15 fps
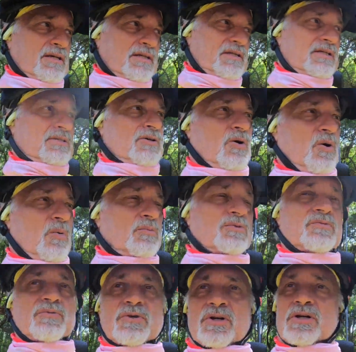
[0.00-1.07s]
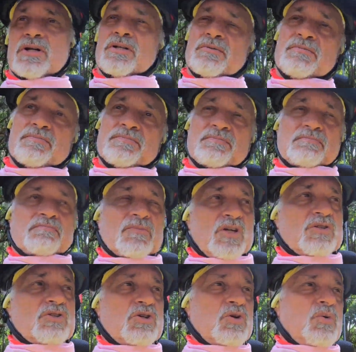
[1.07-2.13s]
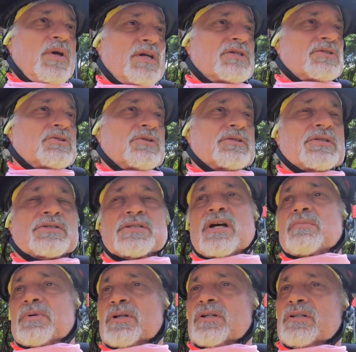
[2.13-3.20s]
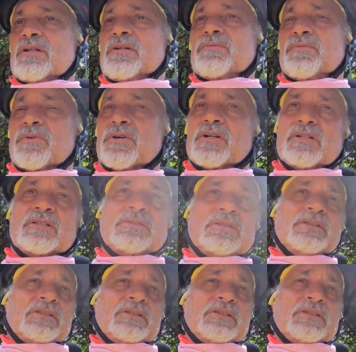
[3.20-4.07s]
these homes for 2 weeks during the summer for